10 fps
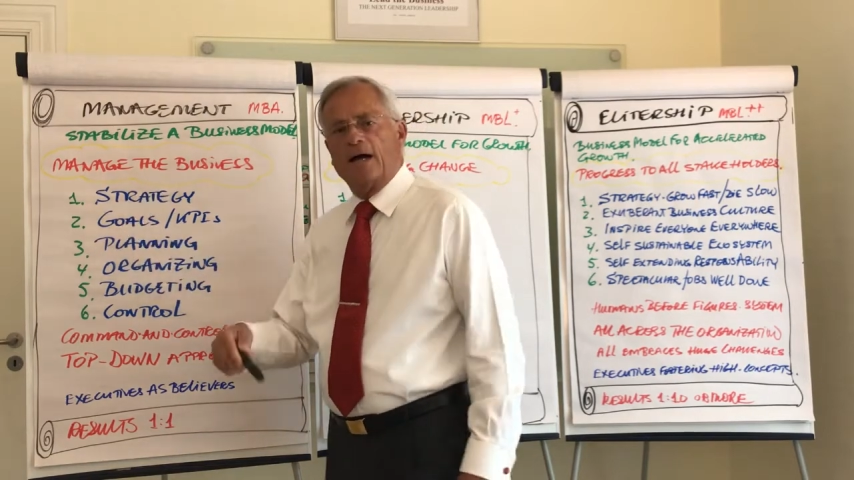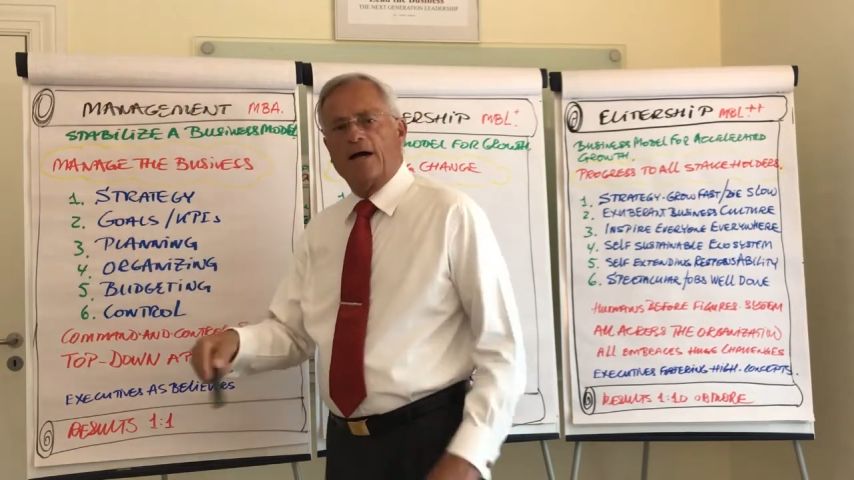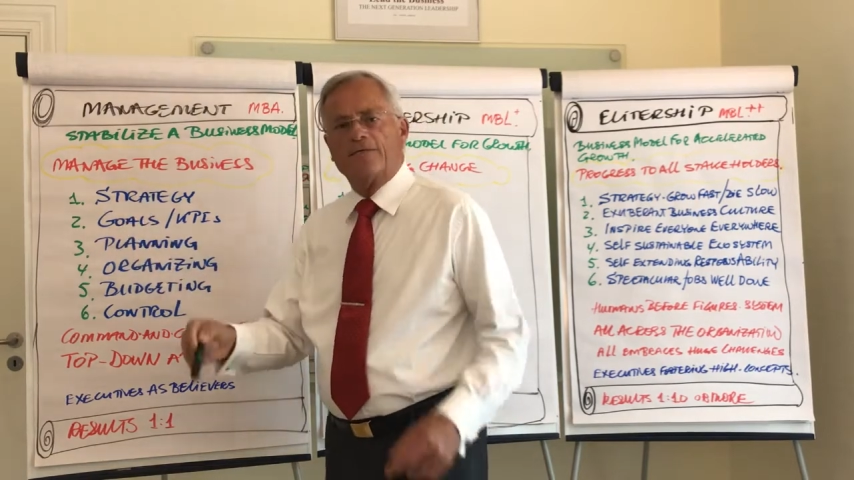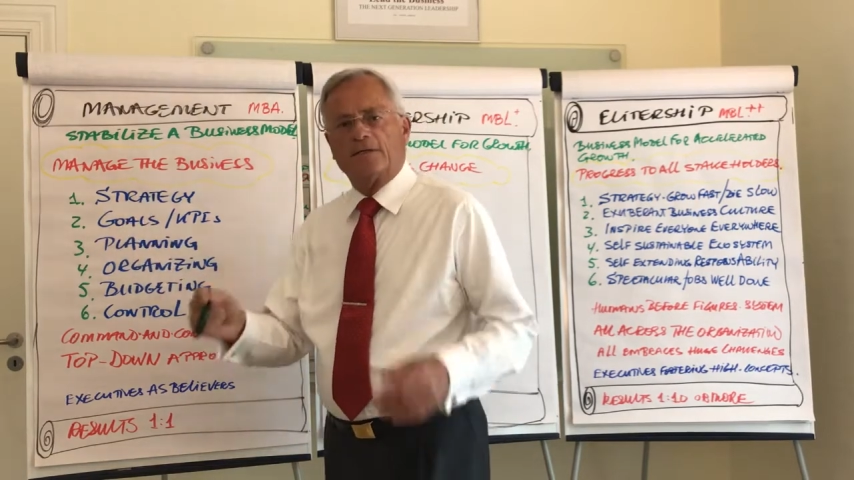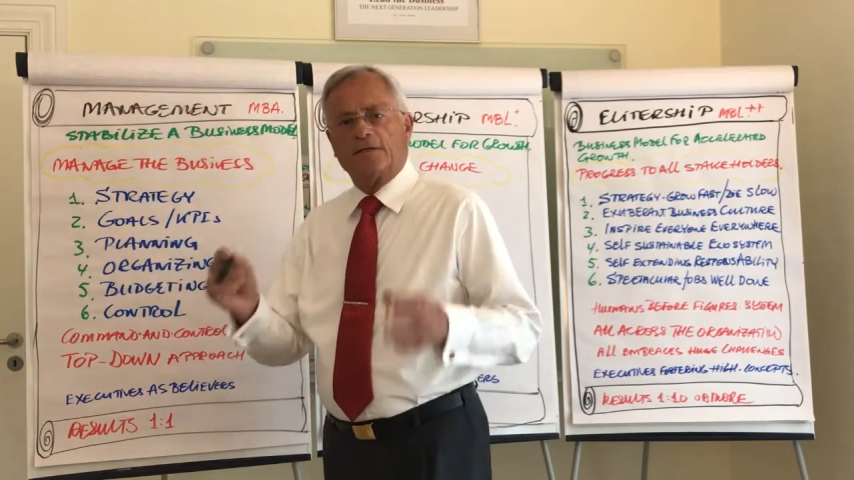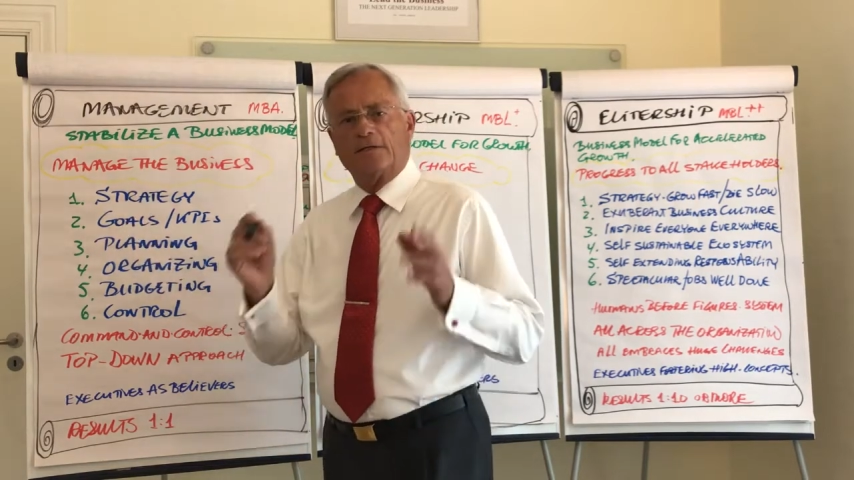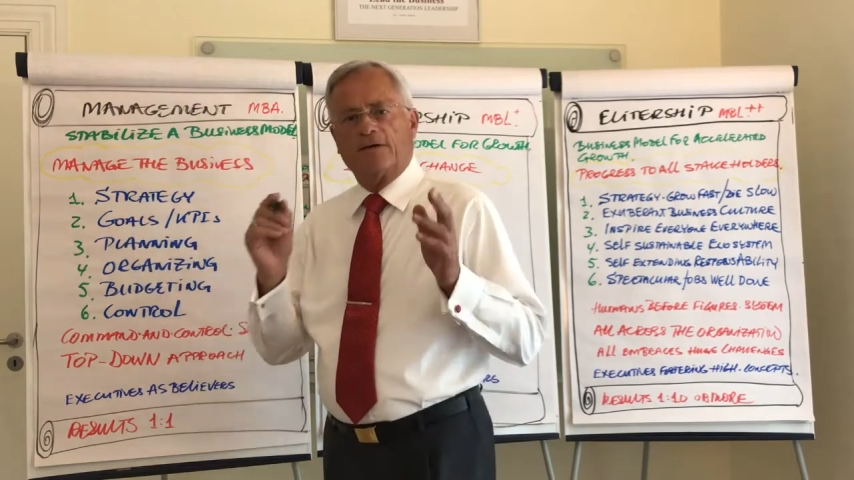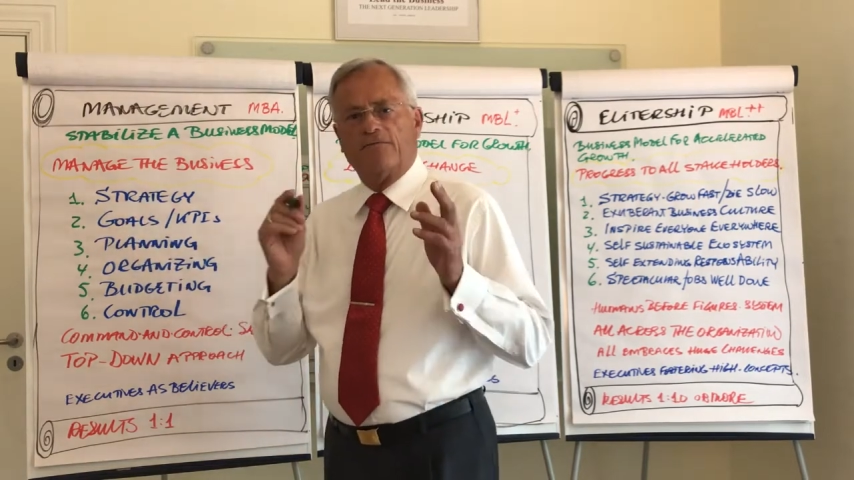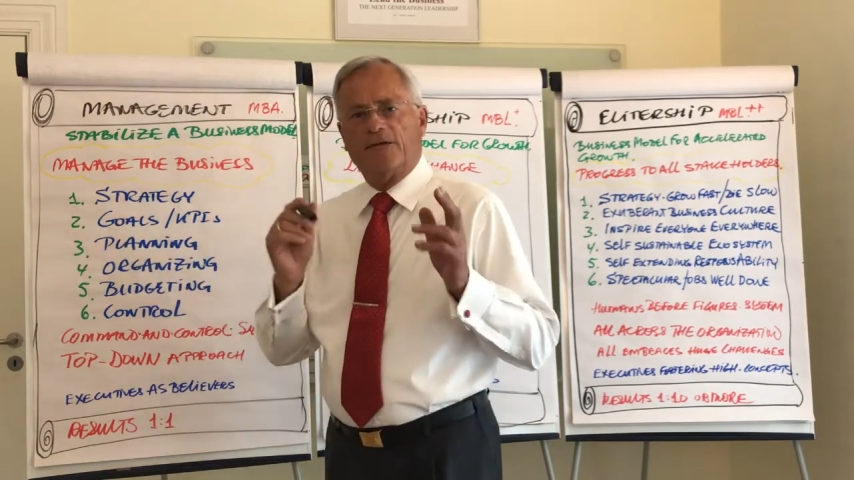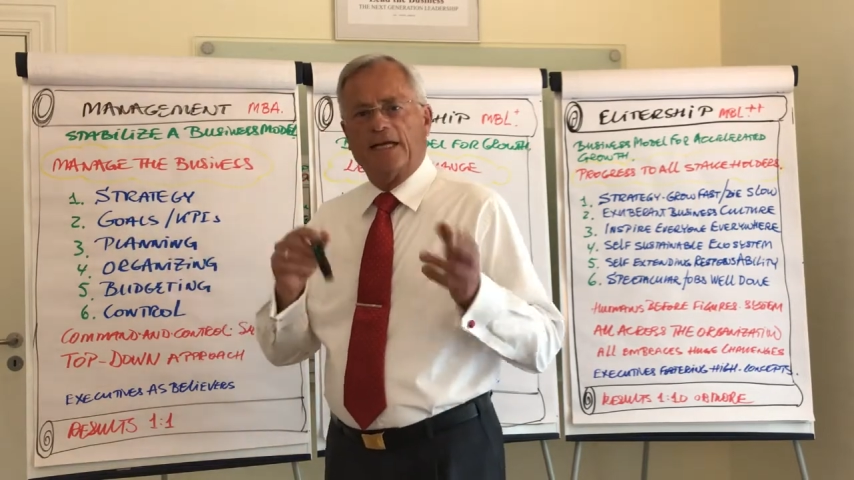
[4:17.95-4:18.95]
after
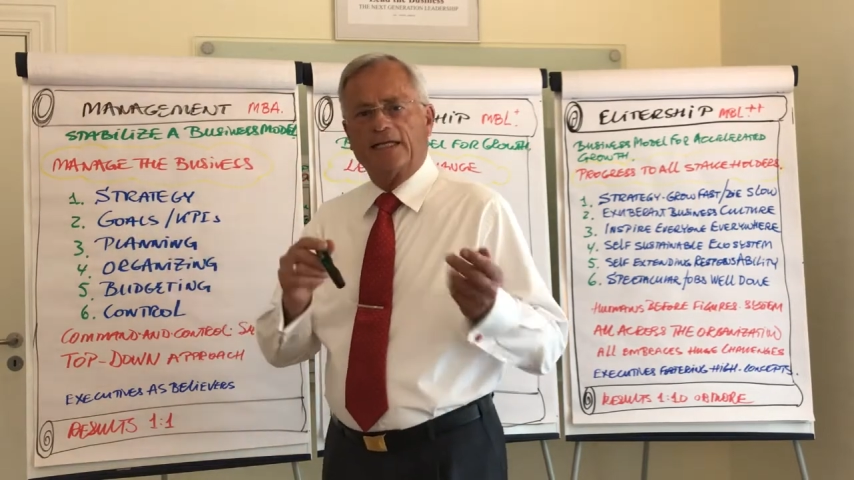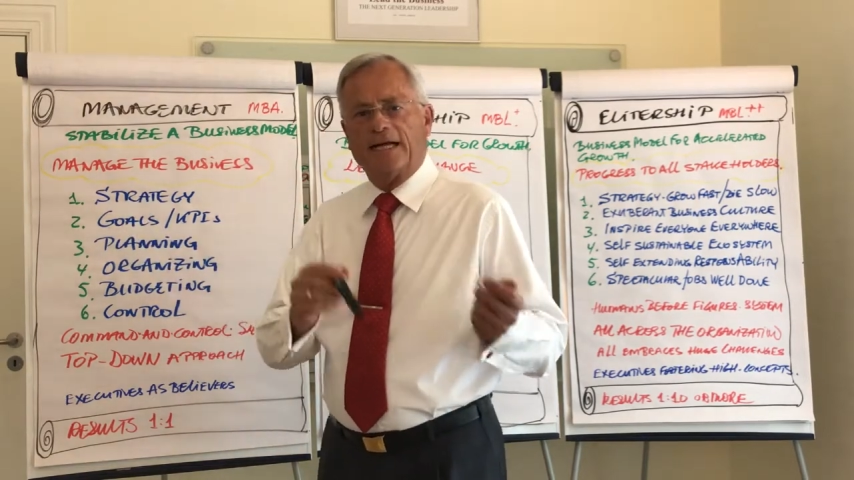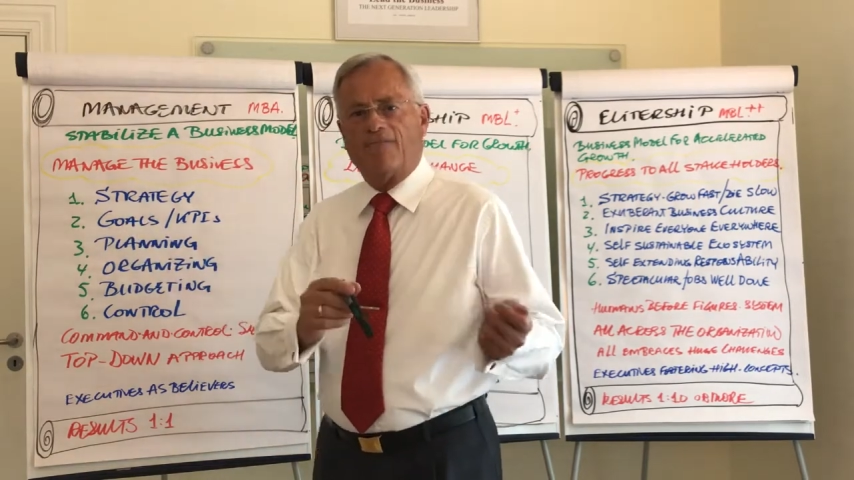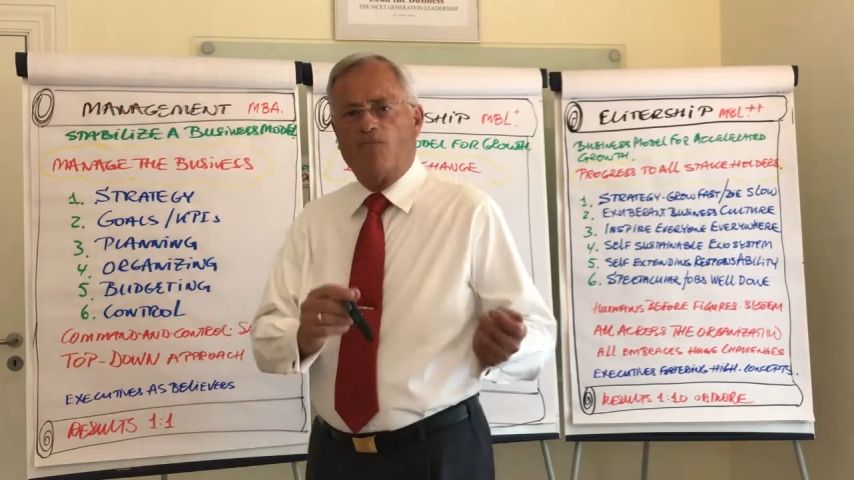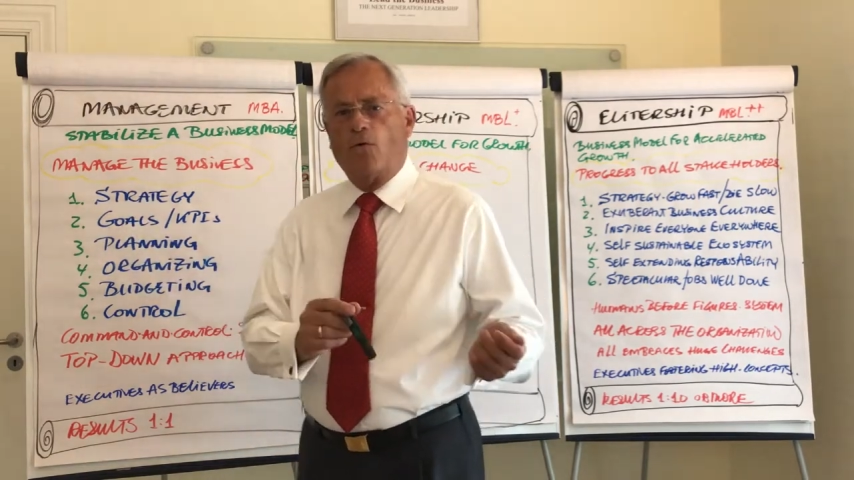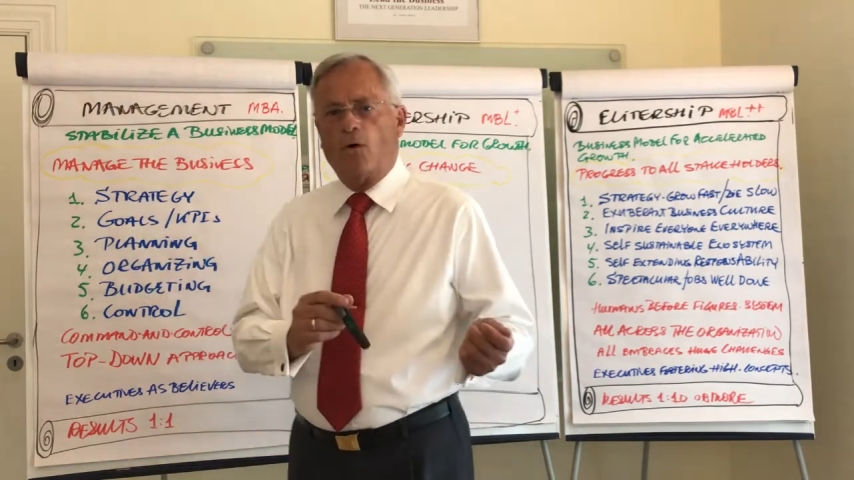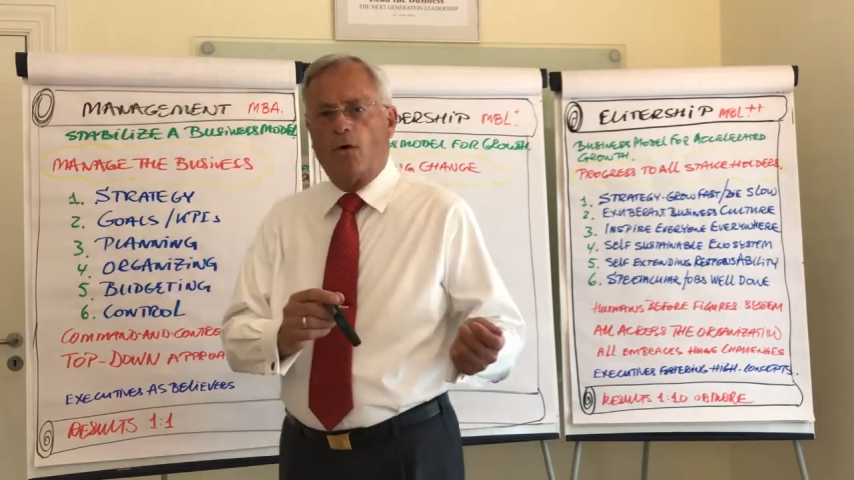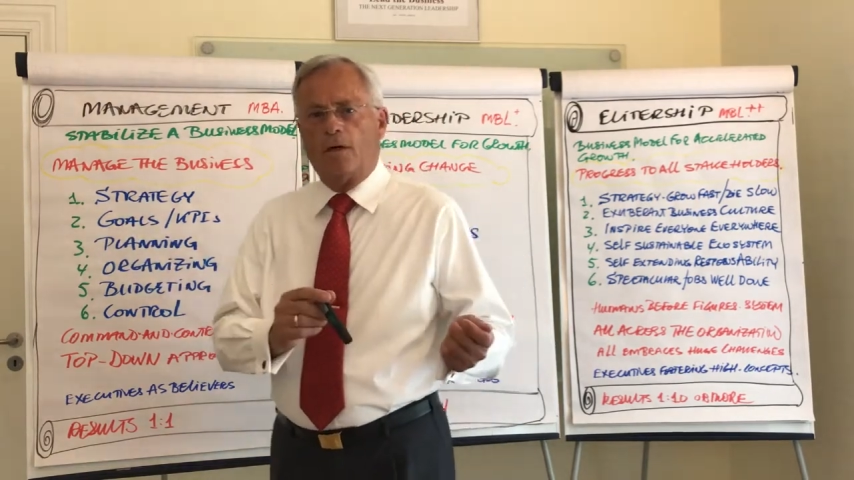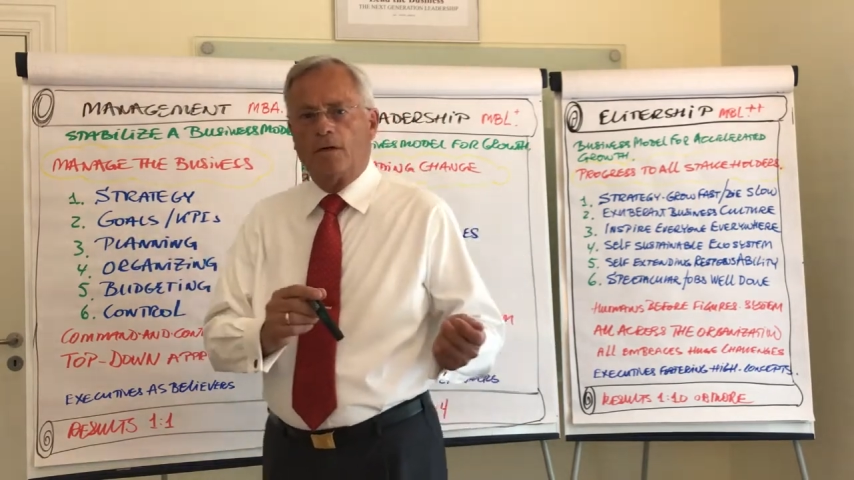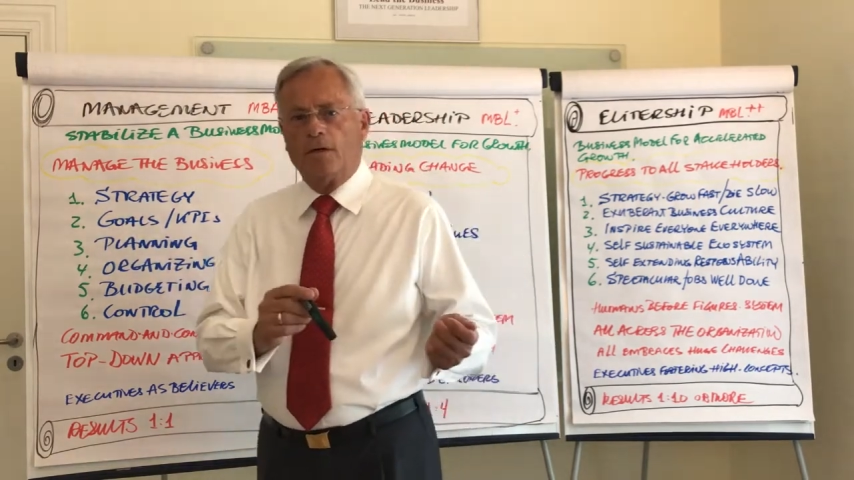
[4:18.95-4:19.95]
the Vietnam
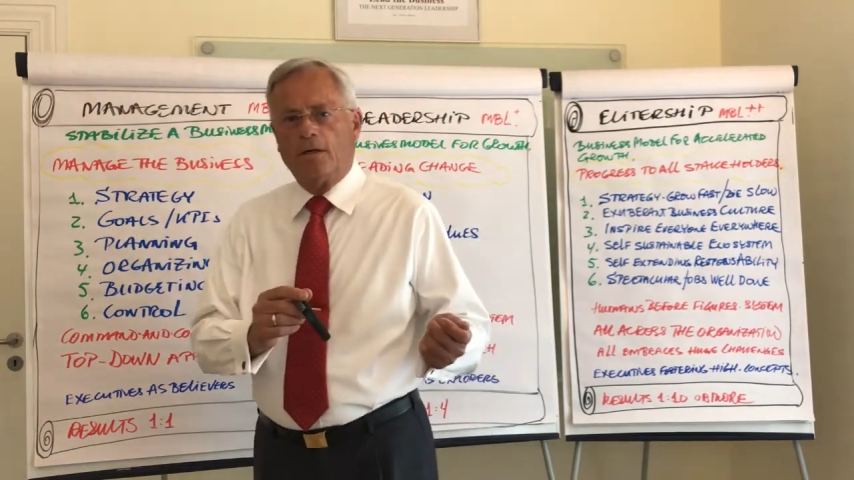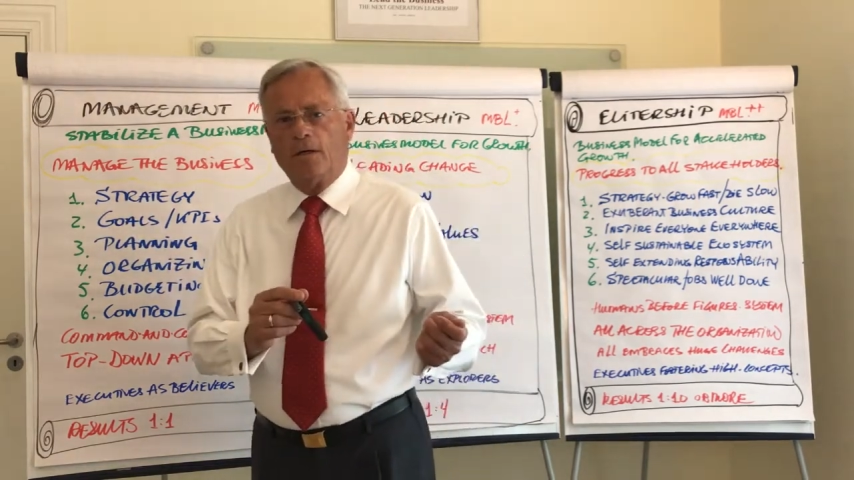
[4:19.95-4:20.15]
War.